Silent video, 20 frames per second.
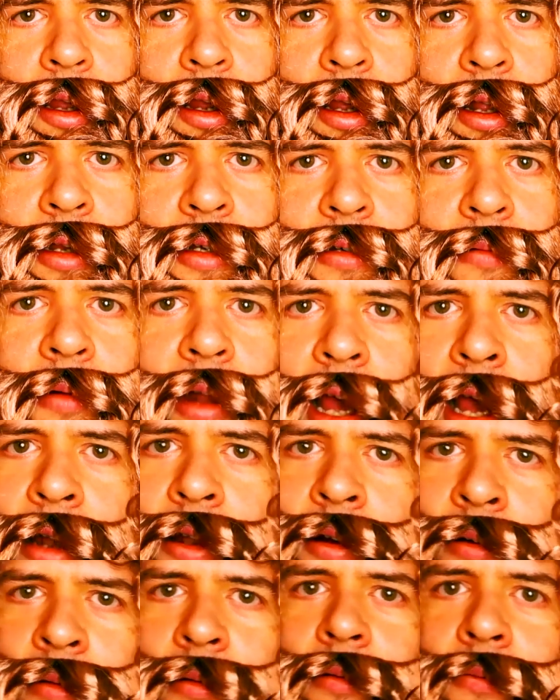I said, but I
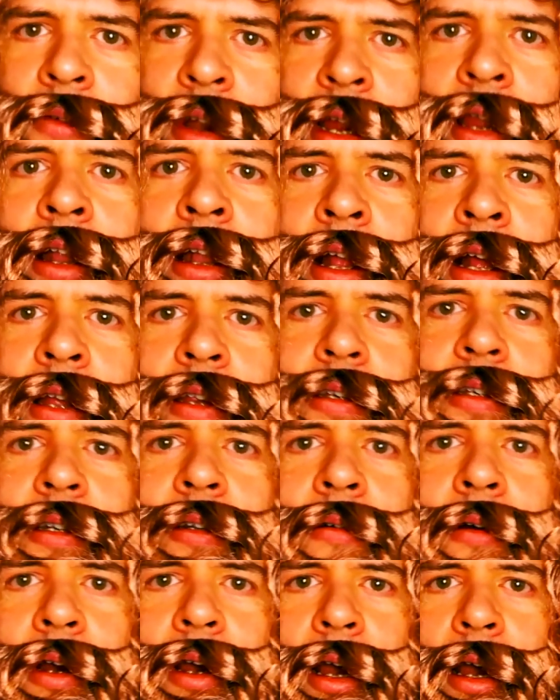don't recognize
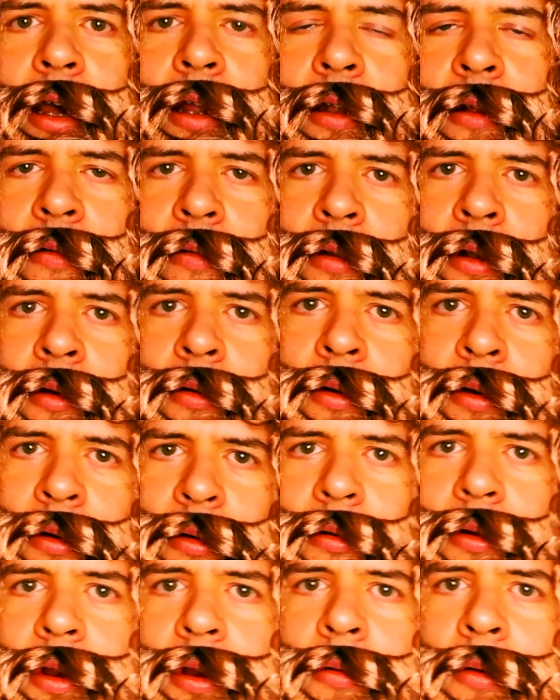you. I don't know
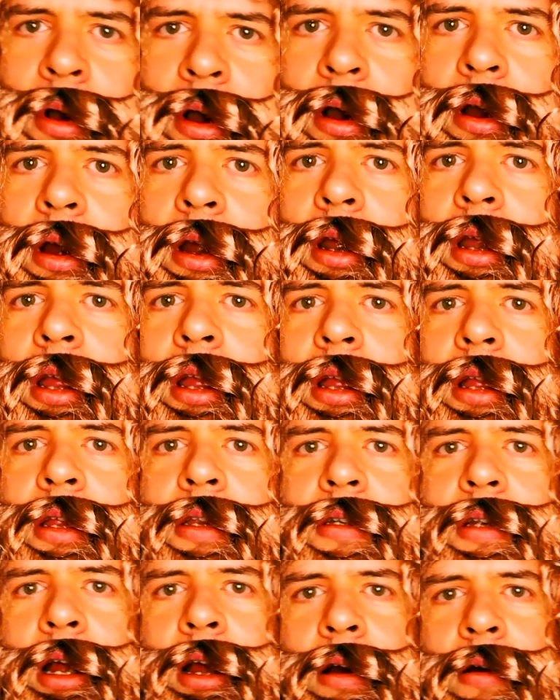who you are.
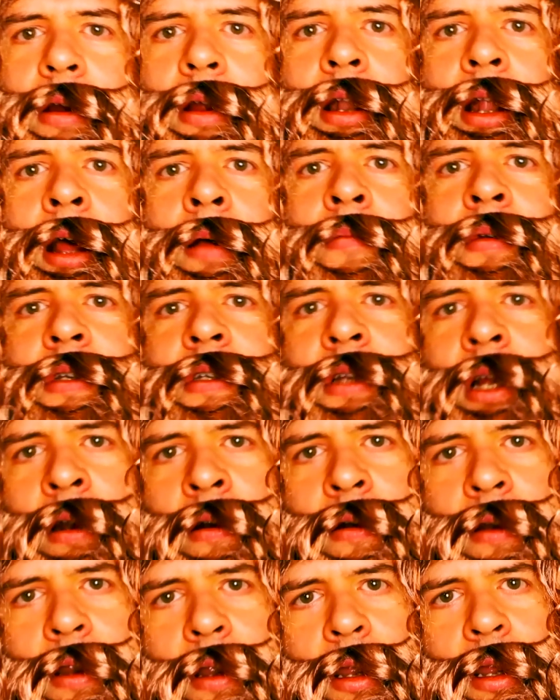So how can I be
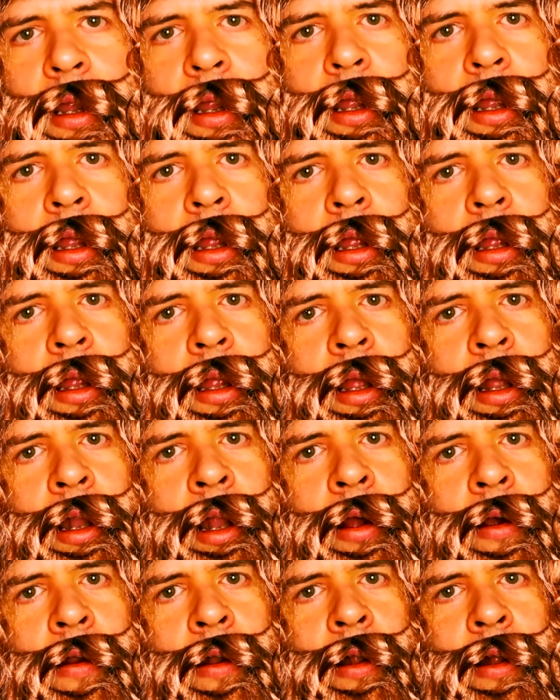sorry? And
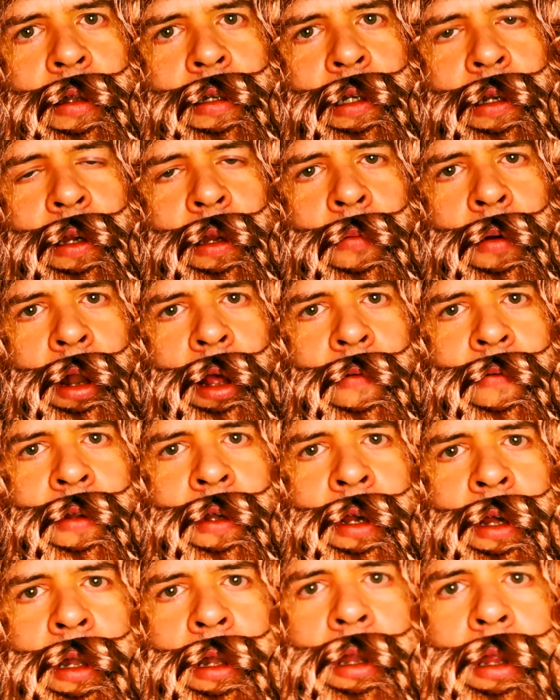how can I tell you what I've
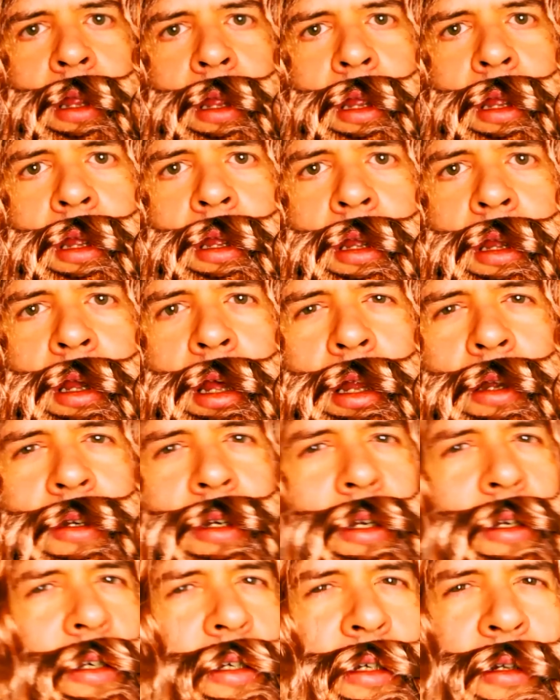done? And
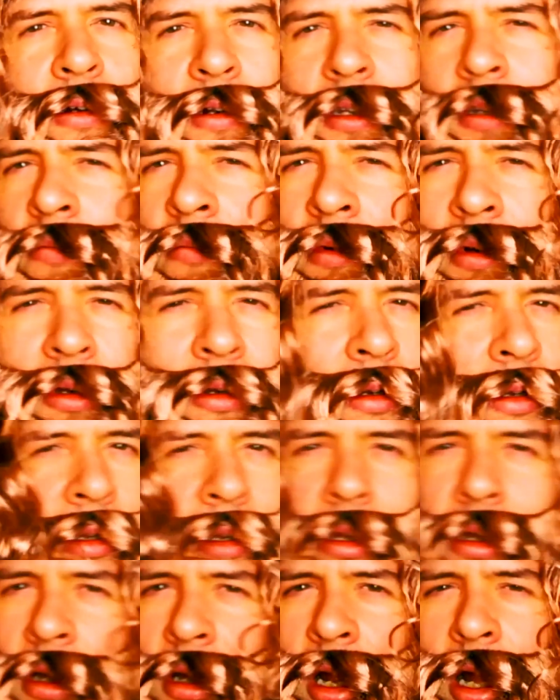she just looked at me
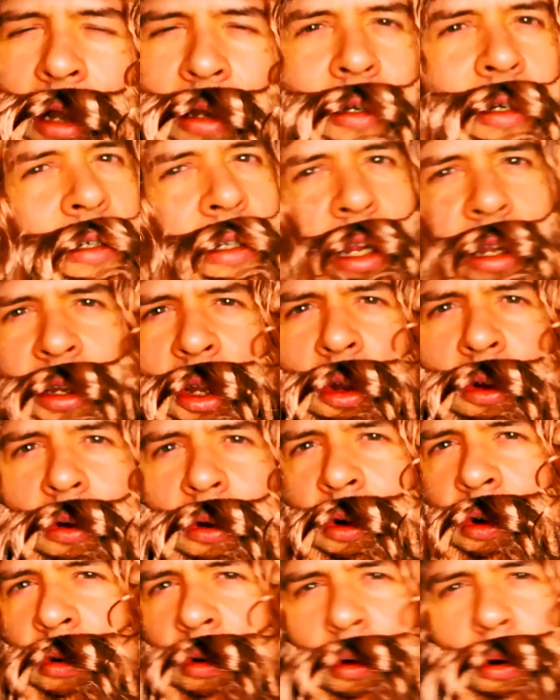and she said, you
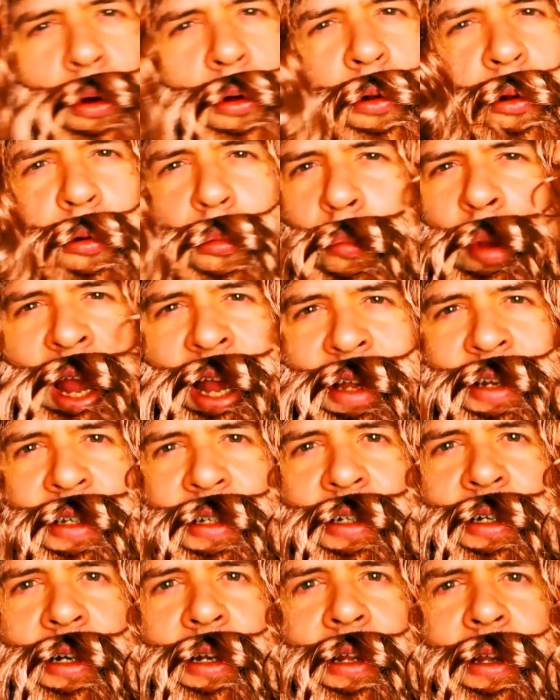cruel
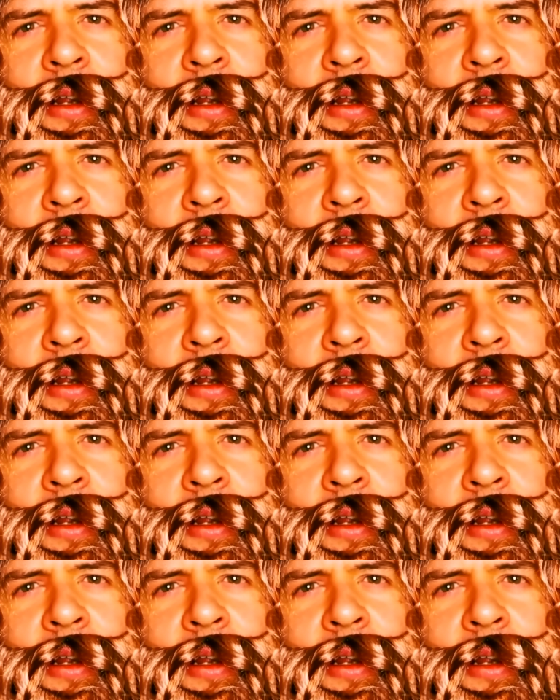bastard.